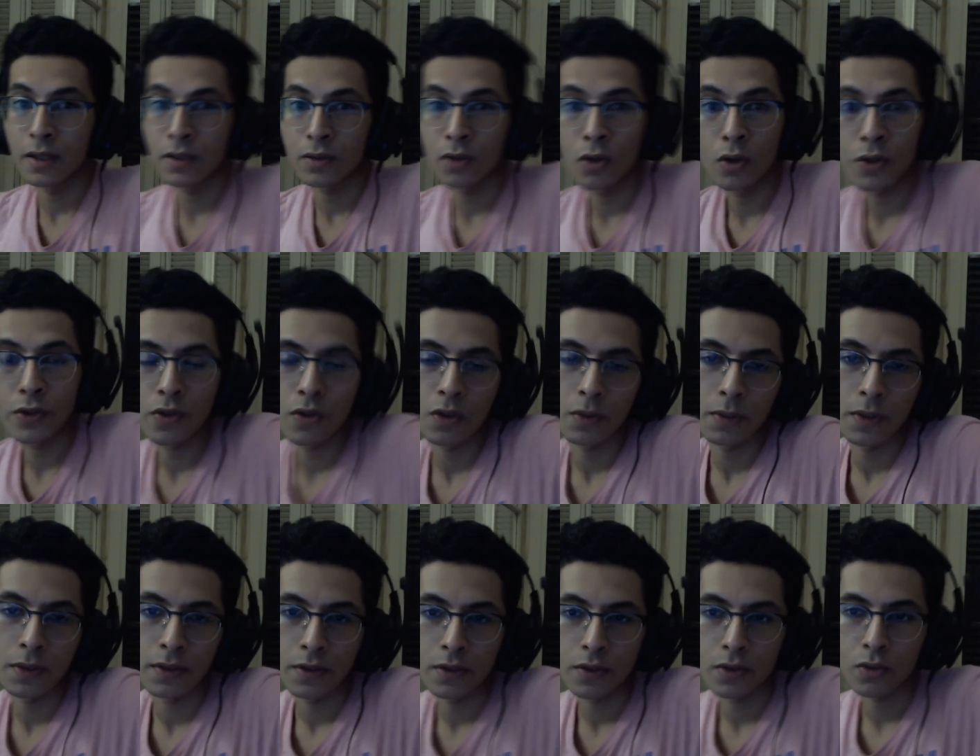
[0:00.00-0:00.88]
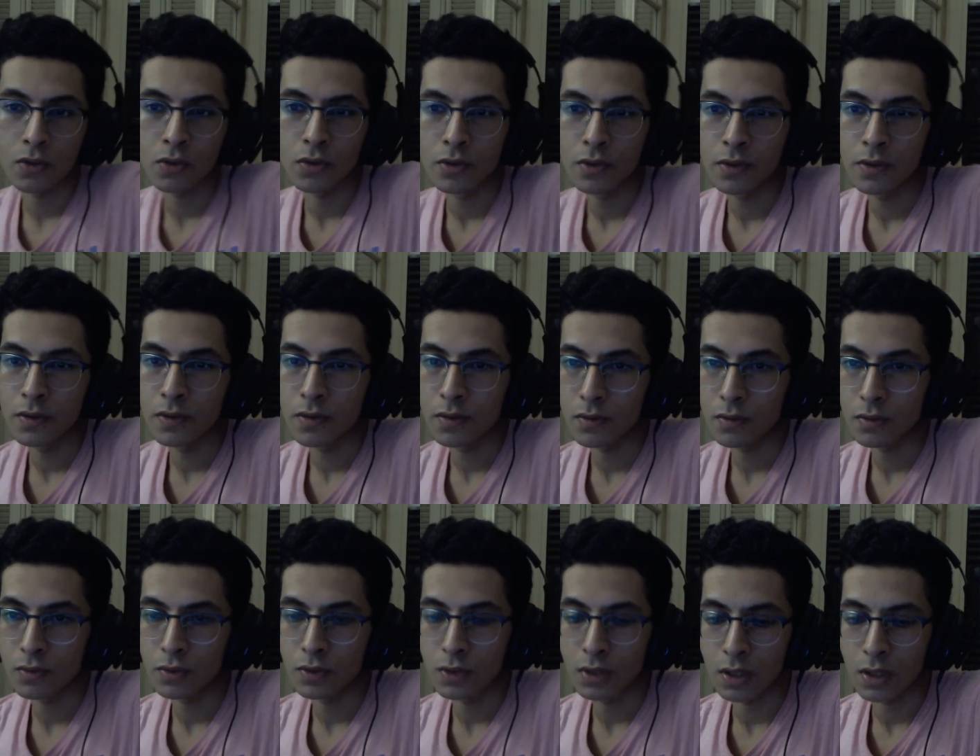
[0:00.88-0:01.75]
and also on my Discord,
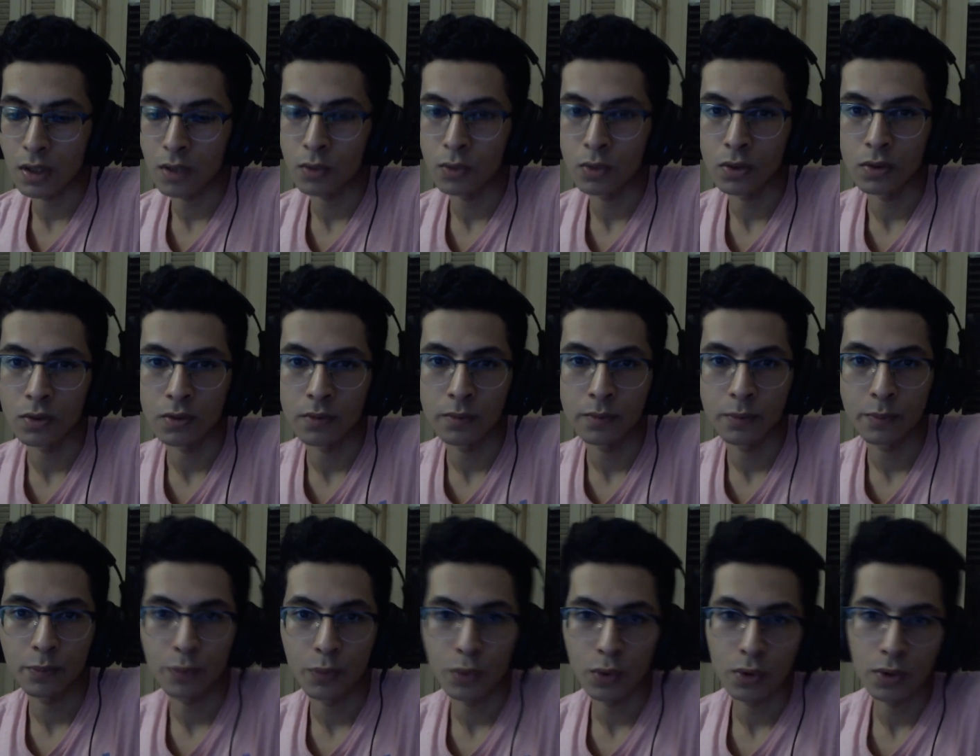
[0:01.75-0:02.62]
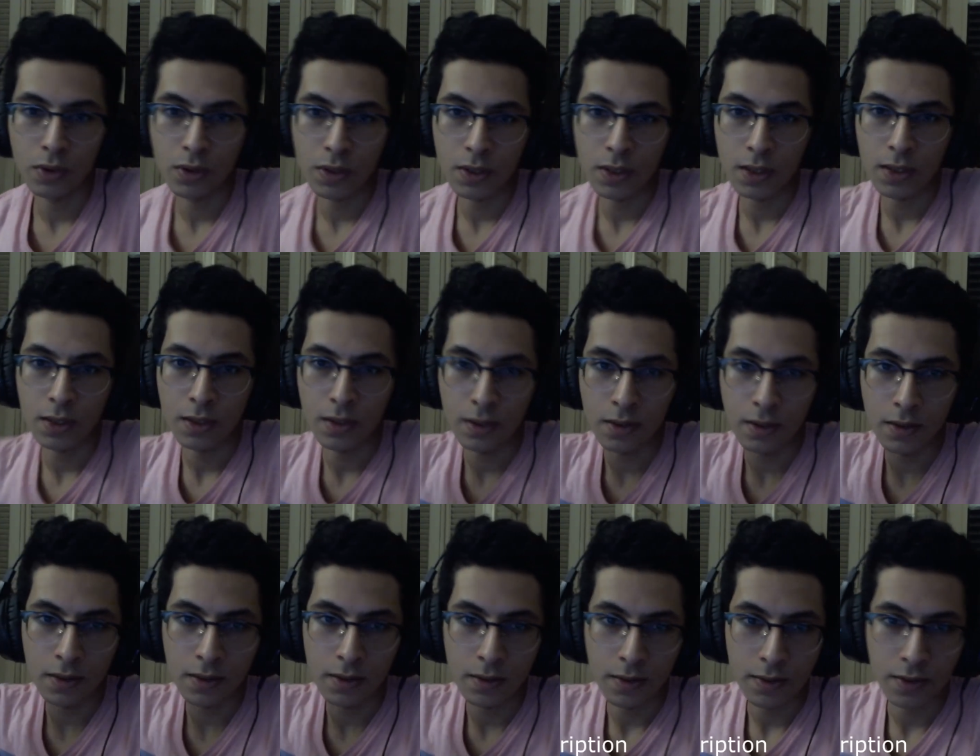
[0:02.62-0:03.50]
which I will put in
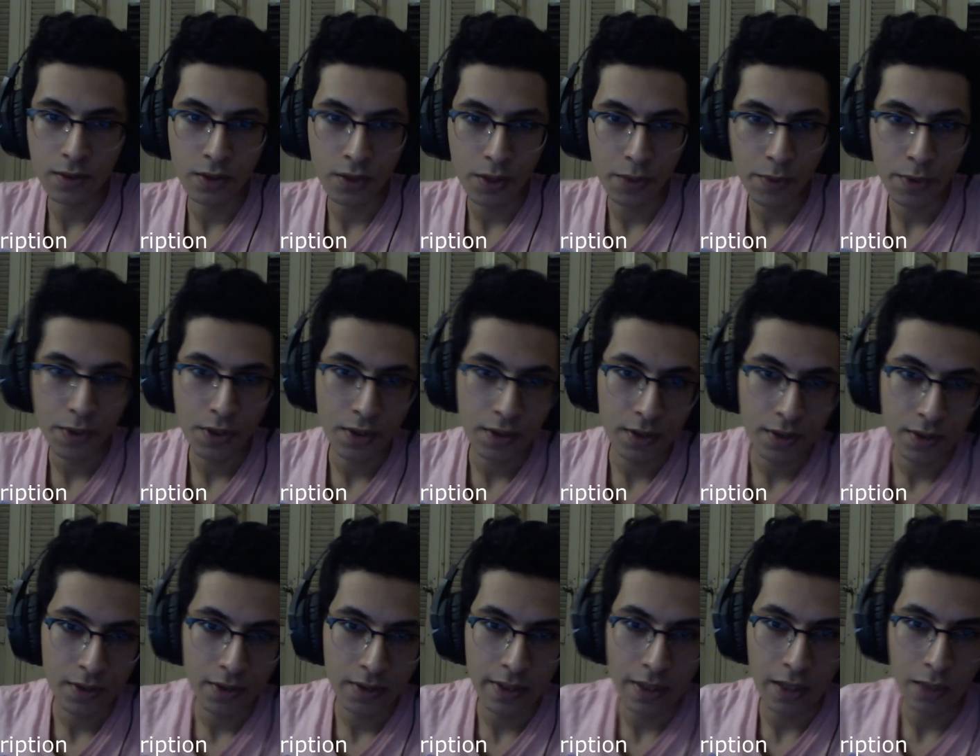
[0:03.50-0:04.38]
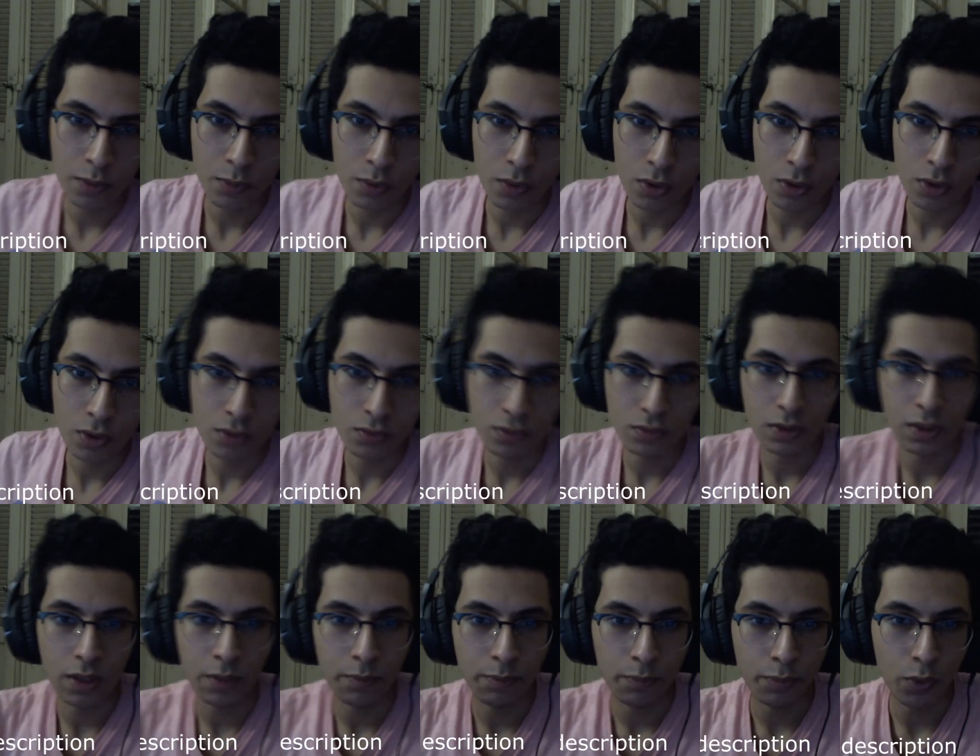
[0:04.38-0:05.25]
the description down below.
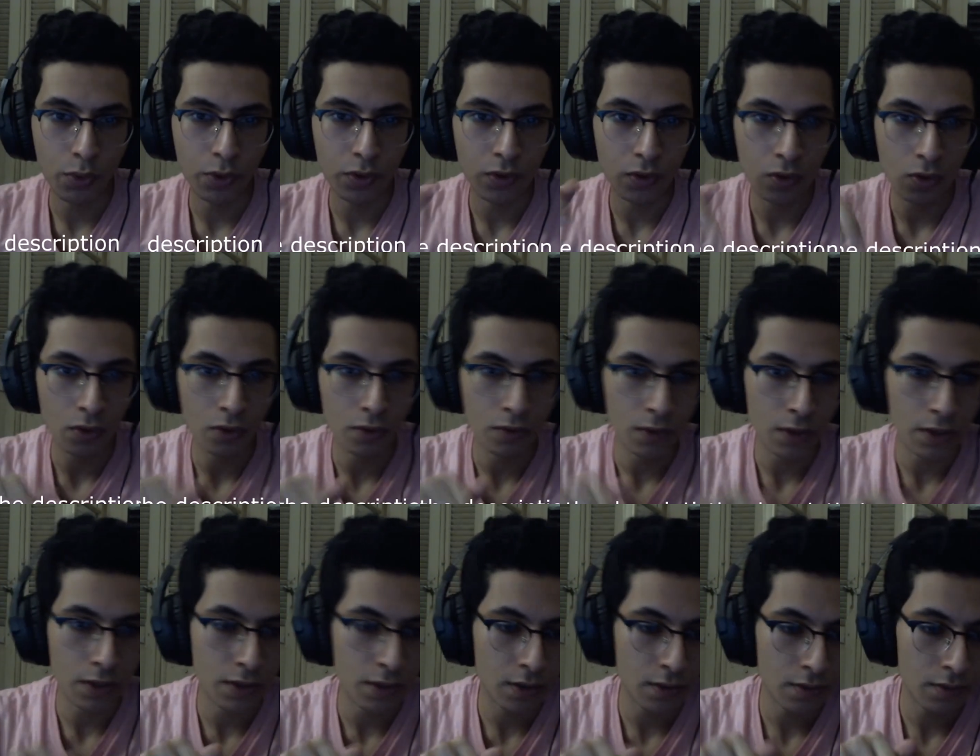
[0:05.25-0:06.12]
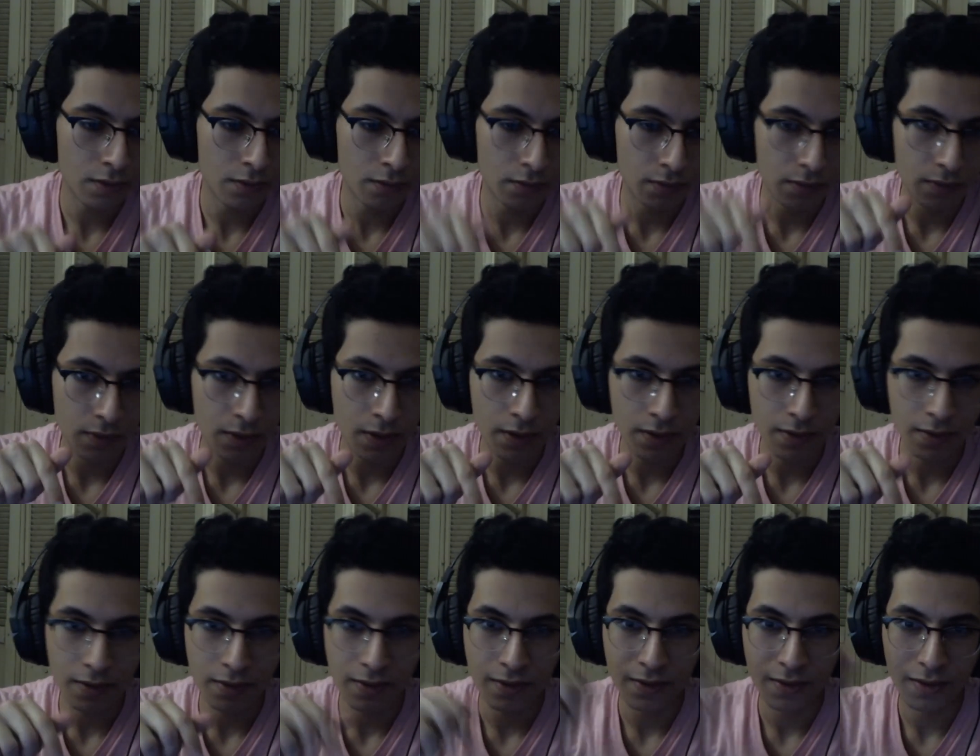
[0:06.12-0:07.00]
I'm pointing the wrong direction.
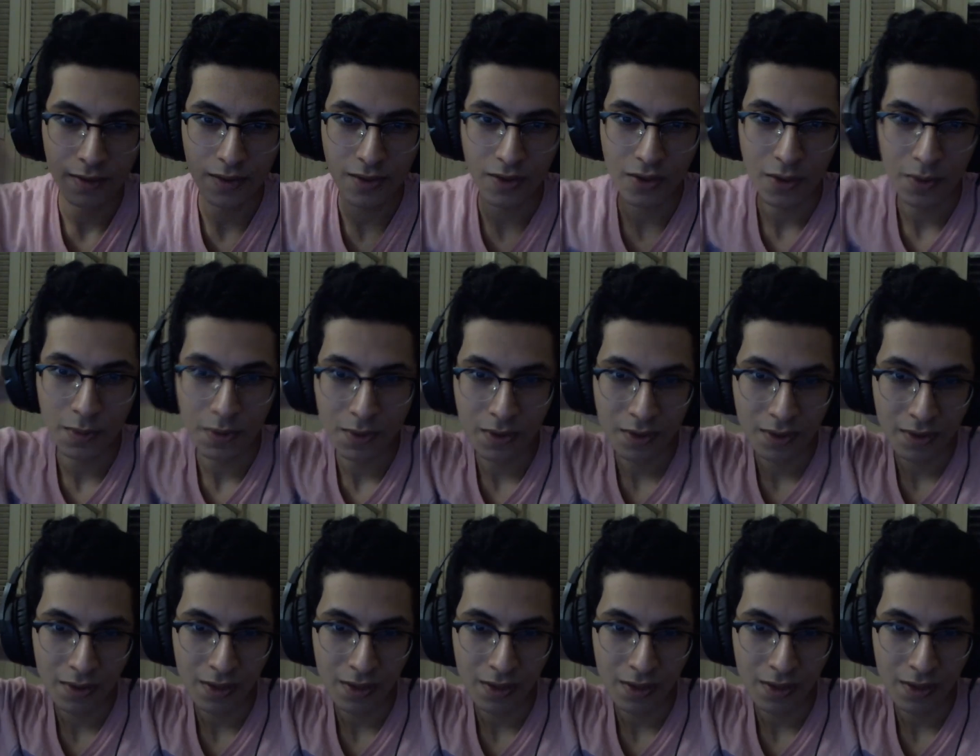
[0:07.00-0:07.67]
Yes, description.